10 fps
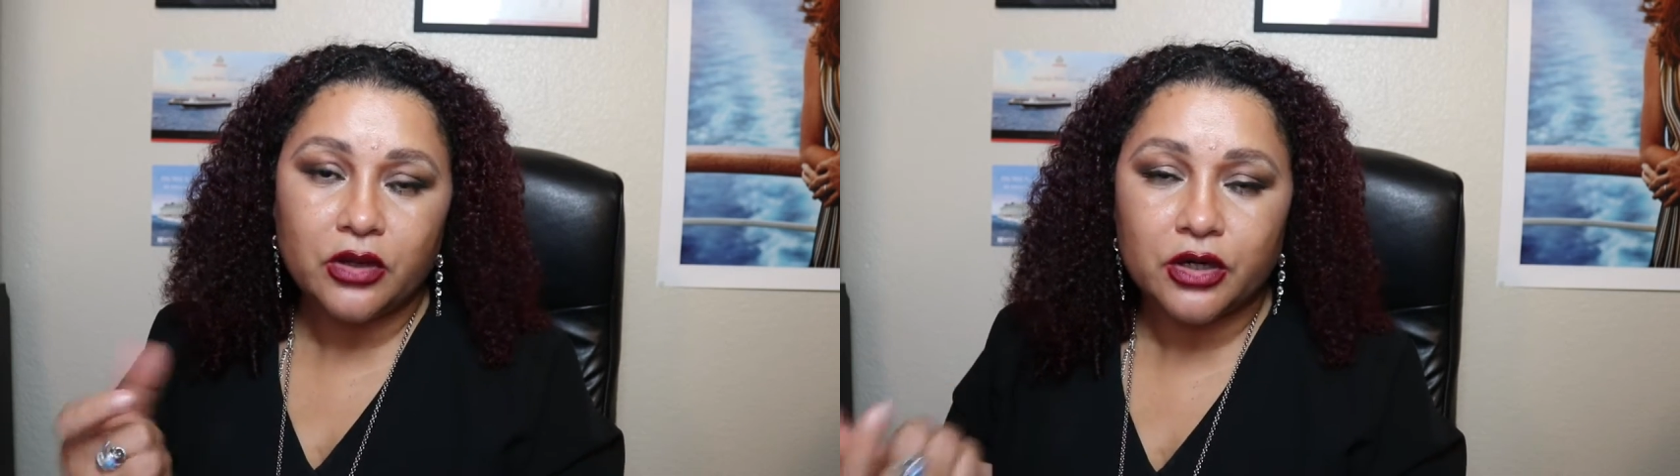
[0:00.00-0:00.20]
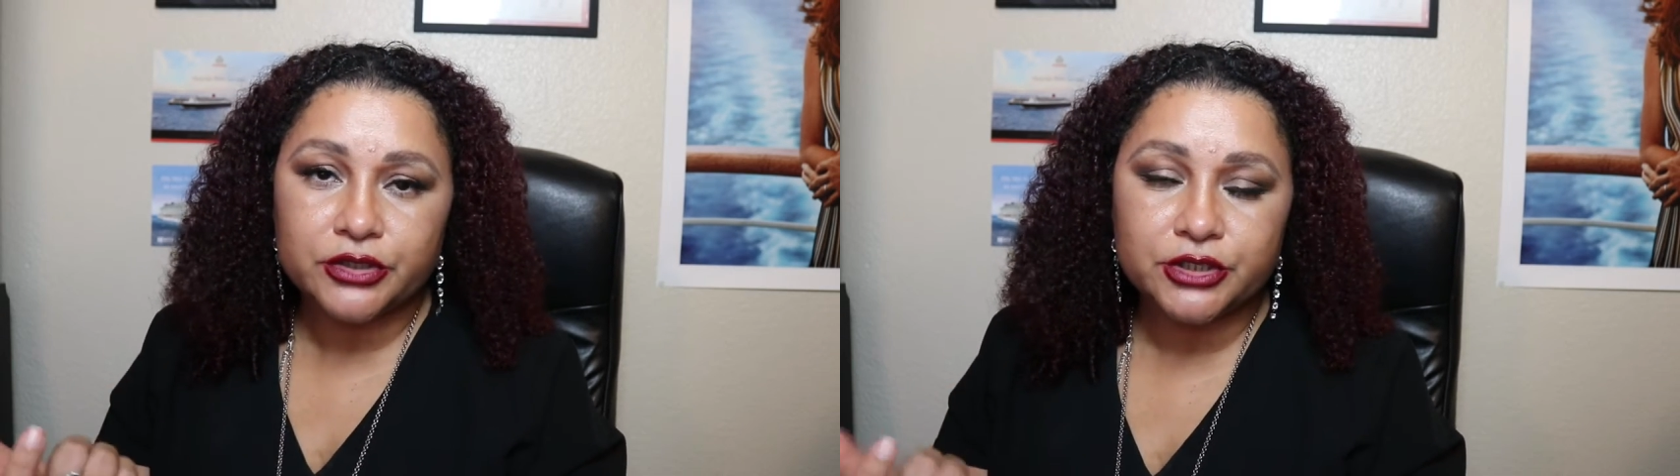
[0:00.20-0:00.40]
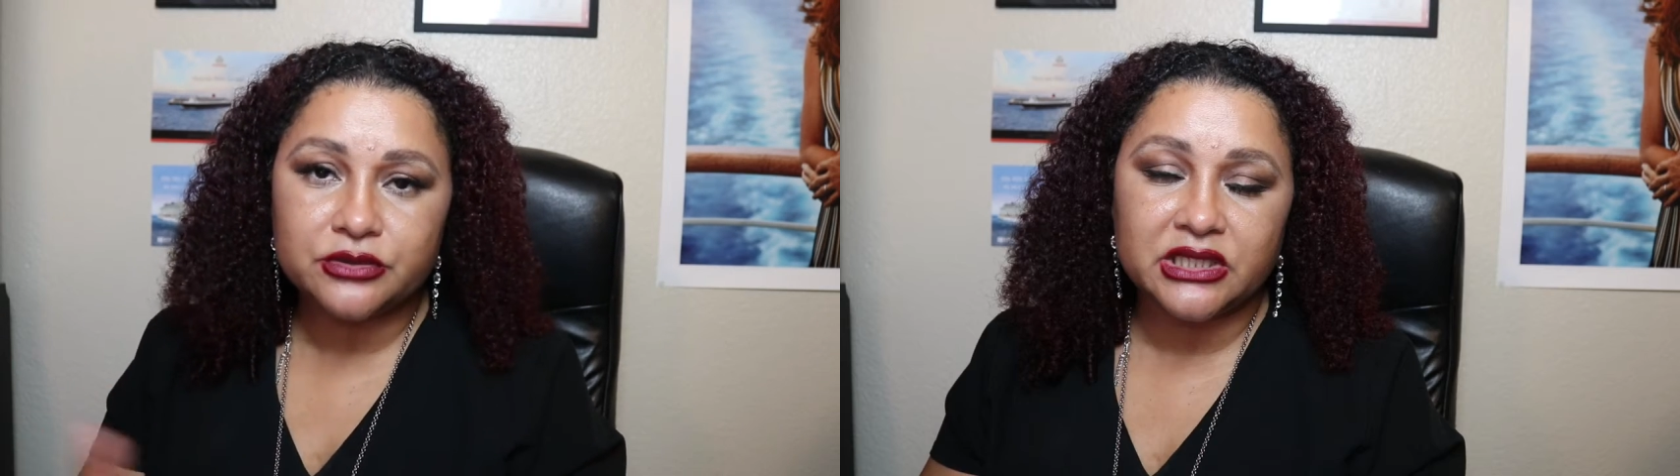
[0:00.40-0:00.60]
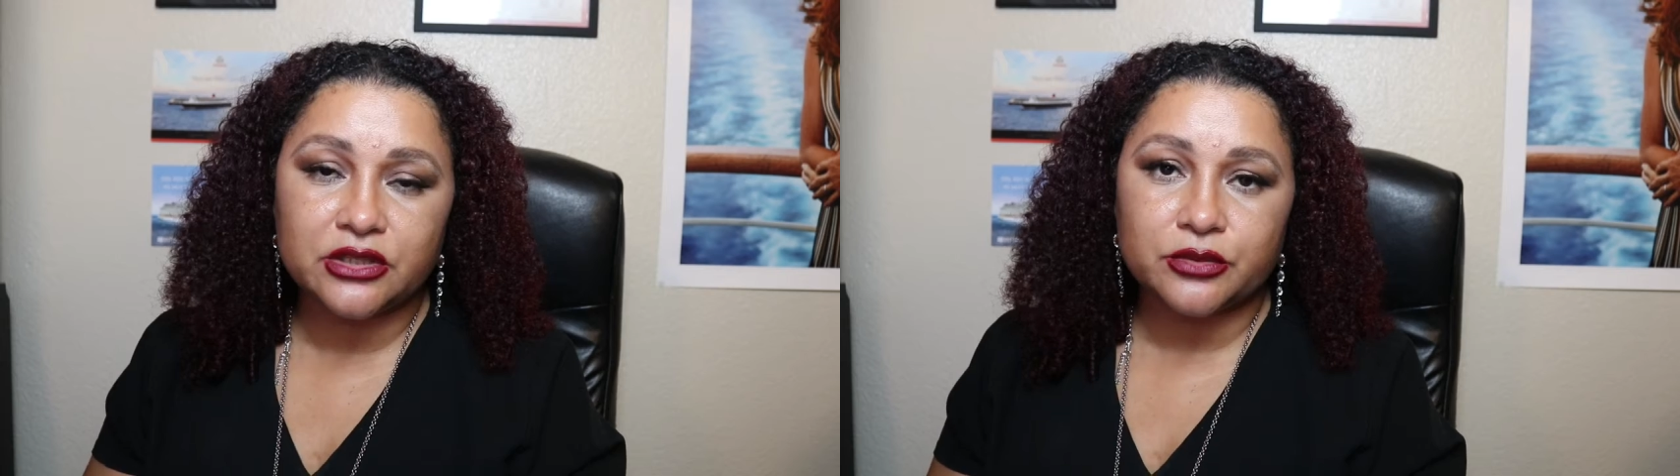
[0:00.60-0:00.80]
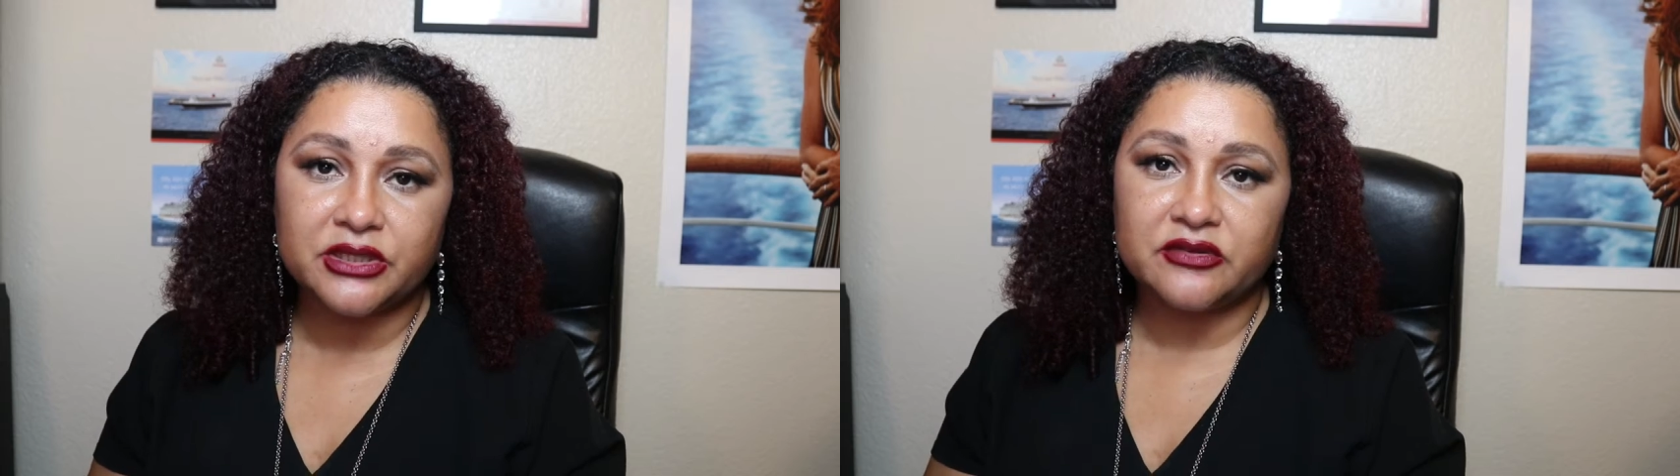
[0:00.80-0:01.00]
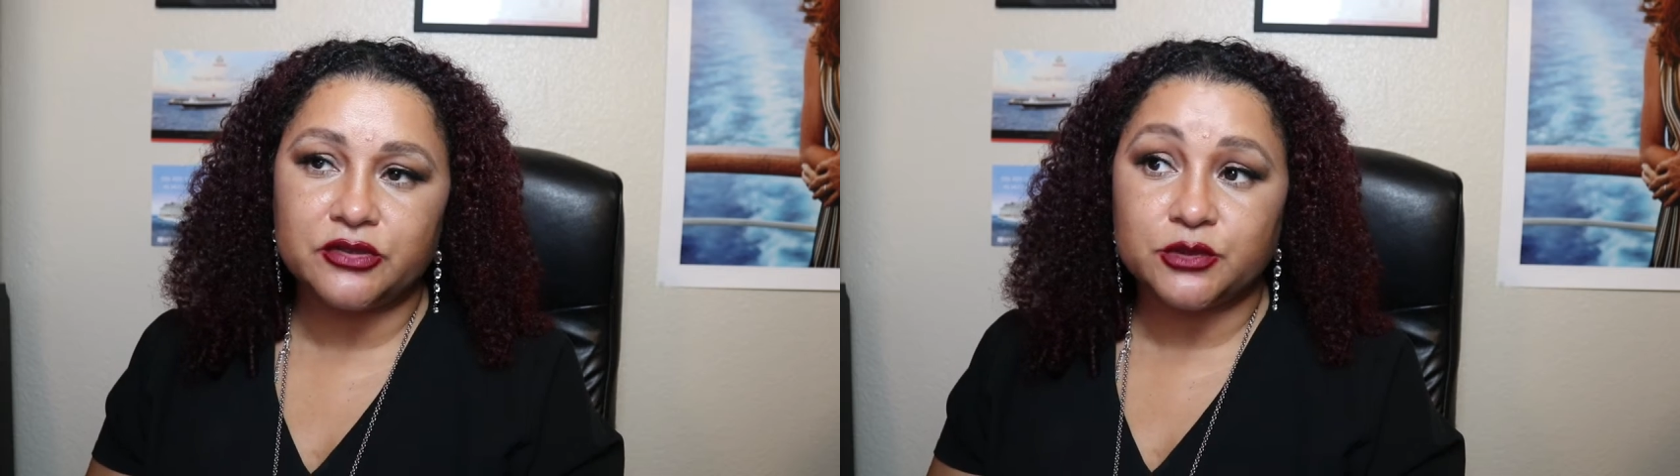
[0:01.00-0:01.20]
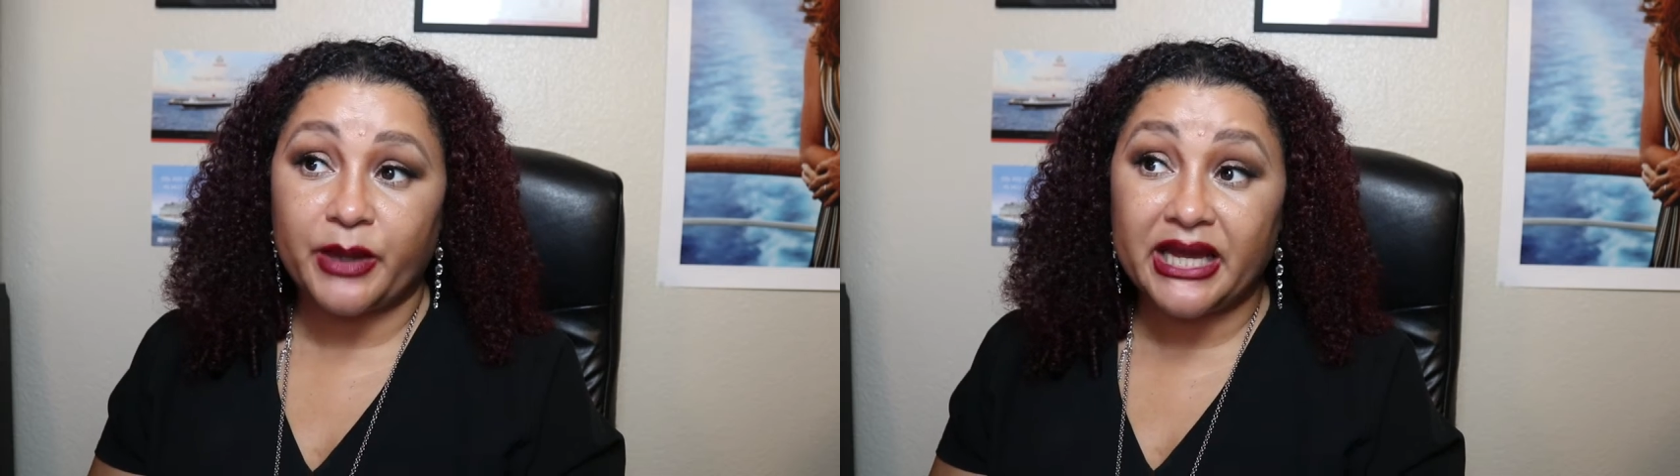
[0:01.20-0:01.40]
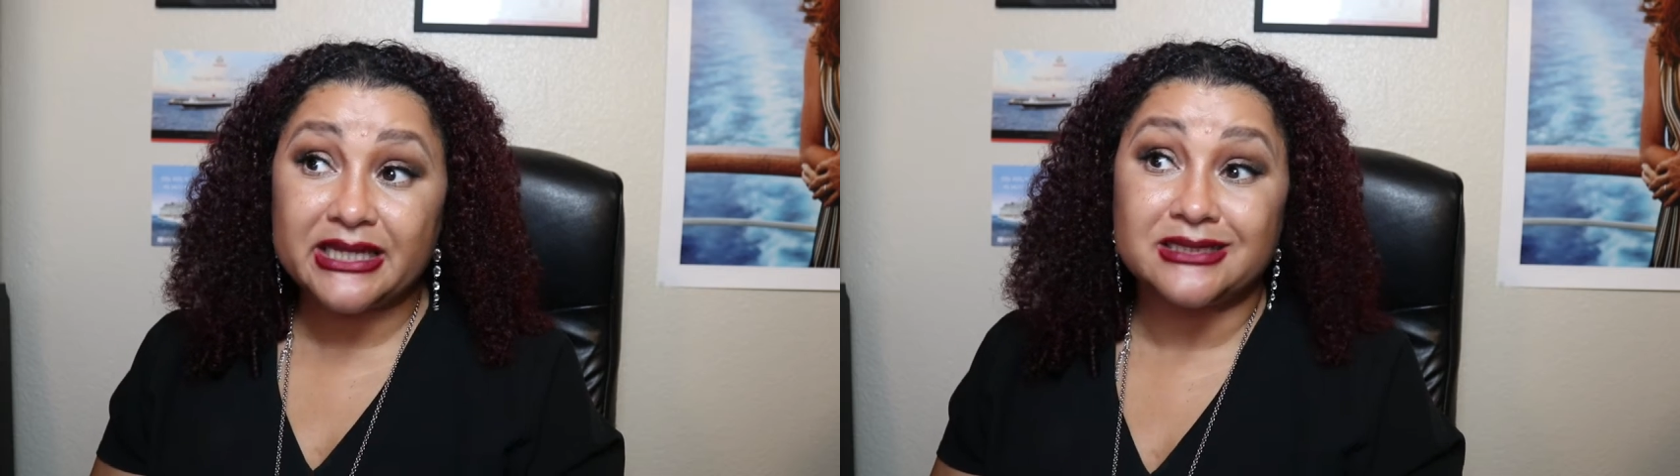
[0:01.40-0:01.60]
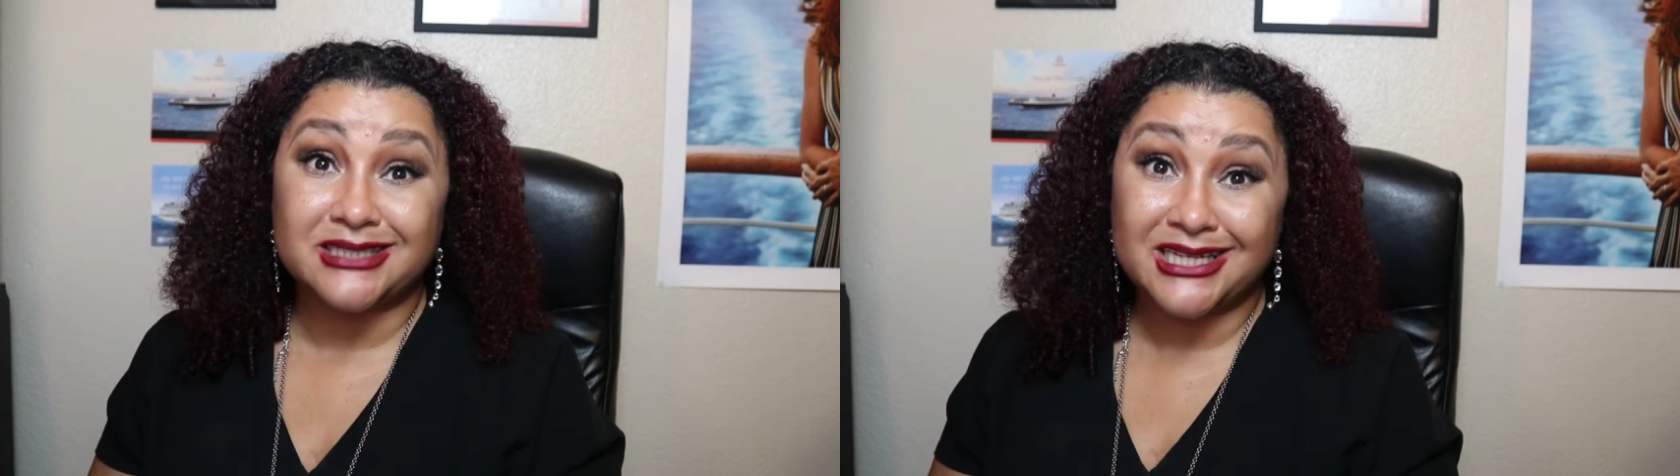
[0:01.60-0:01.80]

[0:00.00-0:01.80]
are using three of those packets,